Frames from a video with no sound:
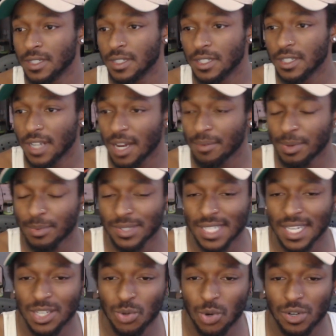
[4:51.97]
You know how people
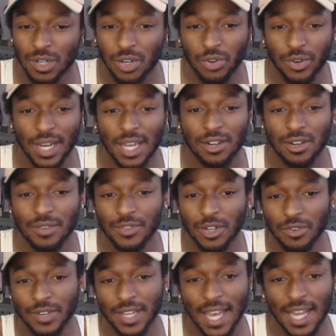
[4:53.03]
say you are the creator of
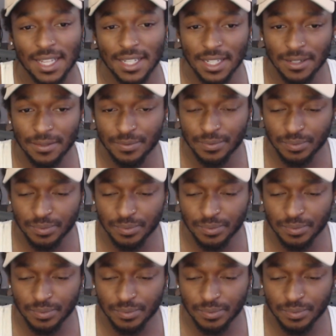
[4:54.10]
your reality?